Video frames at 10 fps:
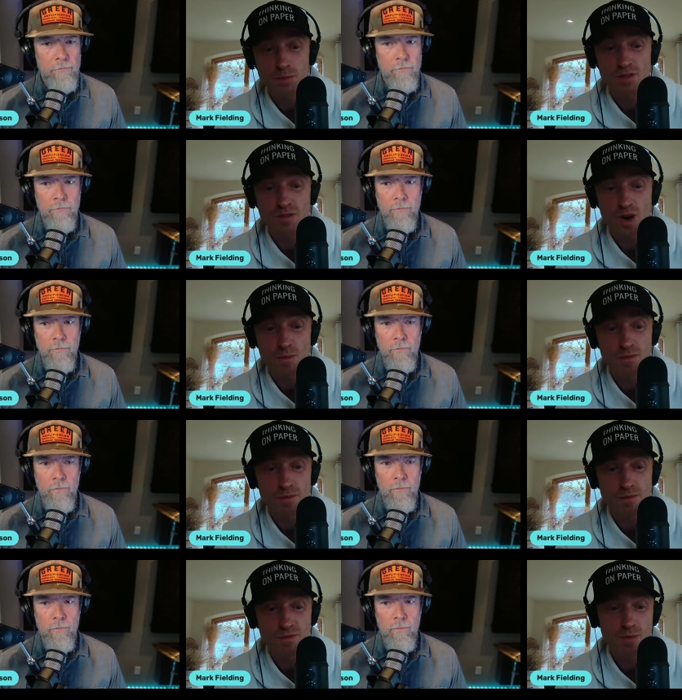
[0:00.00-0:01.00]
Speaker 1: but are far
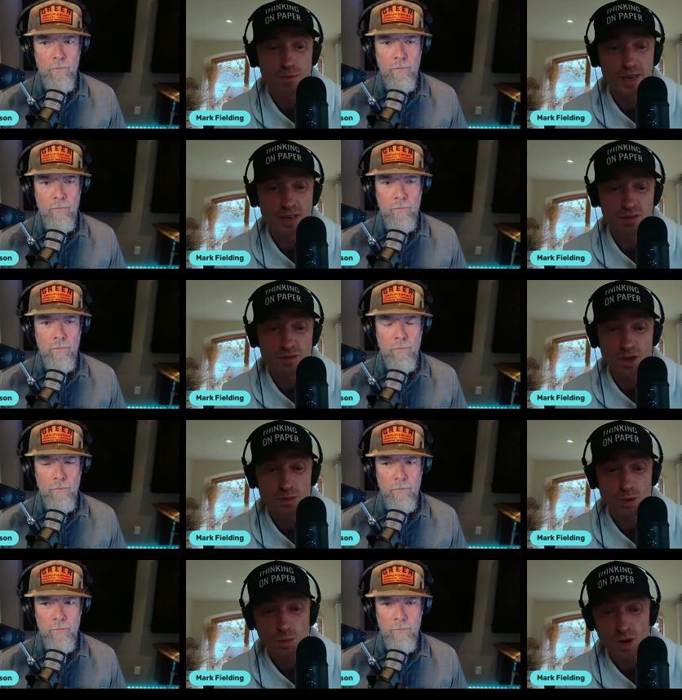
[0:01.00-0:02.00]
from being
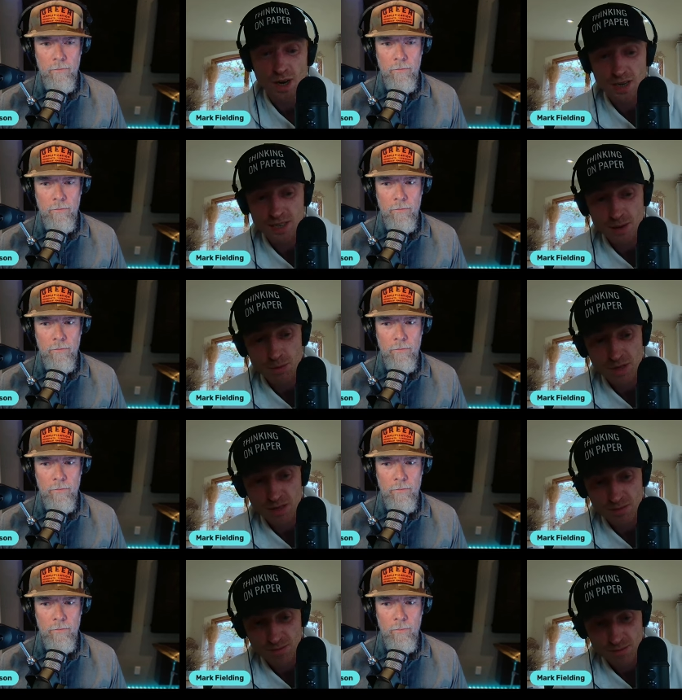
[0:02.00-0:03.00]
confirmed or widely
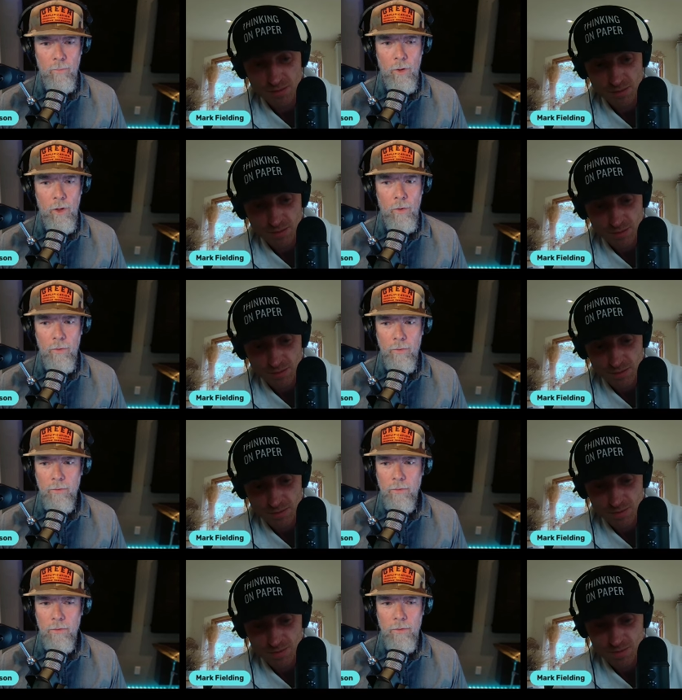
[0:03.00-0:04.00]
accepted.
Speaker 2: Whoa.
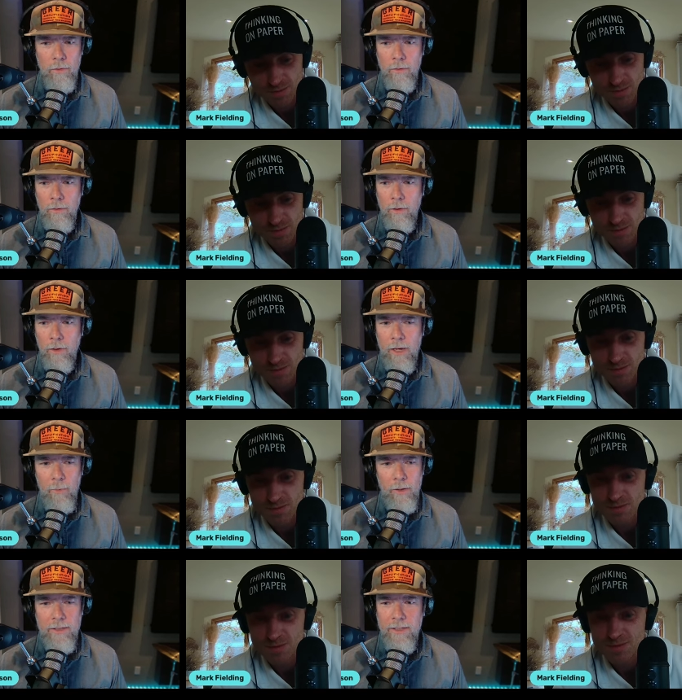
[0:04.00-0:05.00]

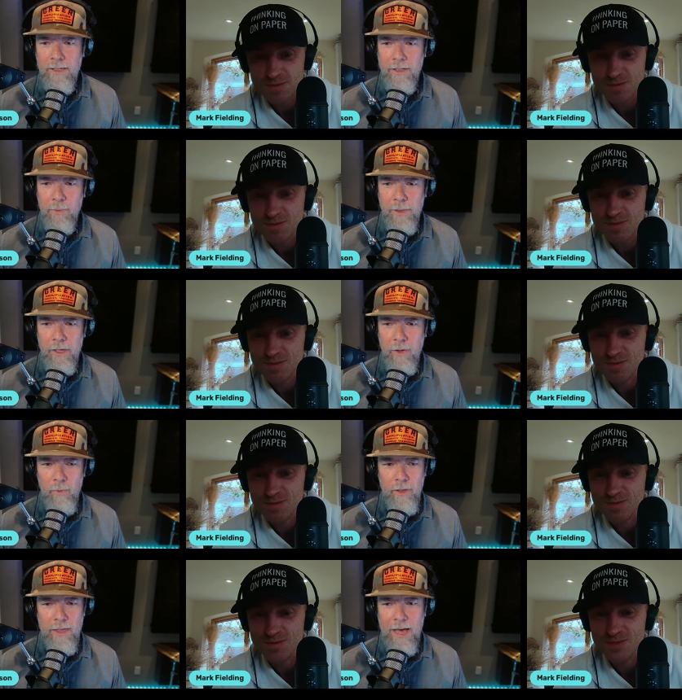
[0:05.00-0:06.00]
Okay, what sticks with
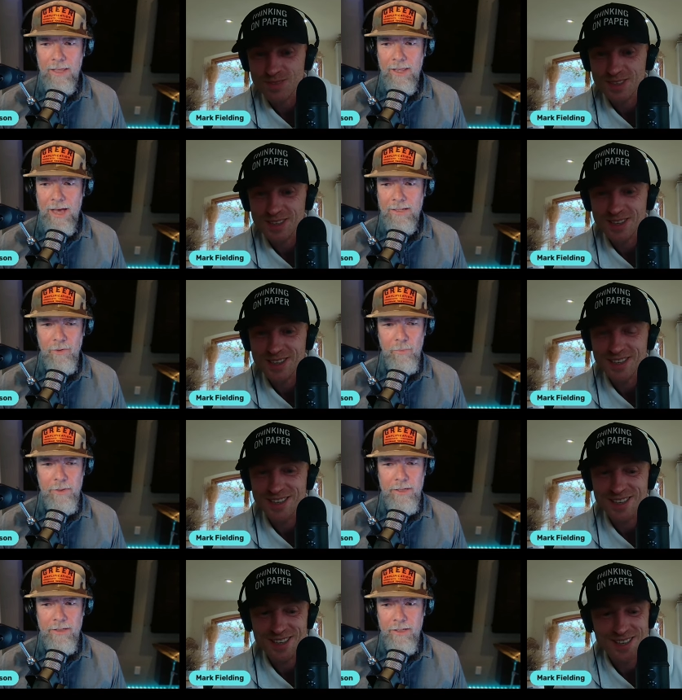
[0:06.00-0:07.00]
you with that last little
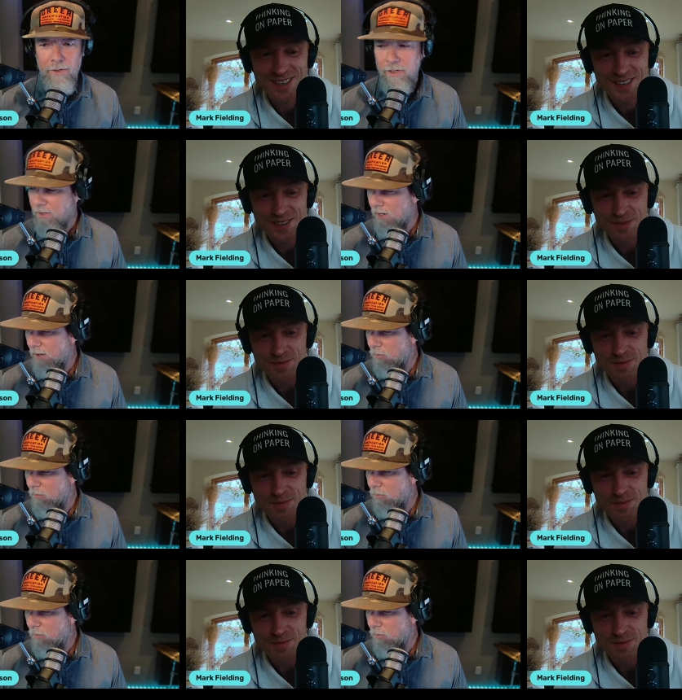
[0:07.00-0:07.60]
piece that you just said?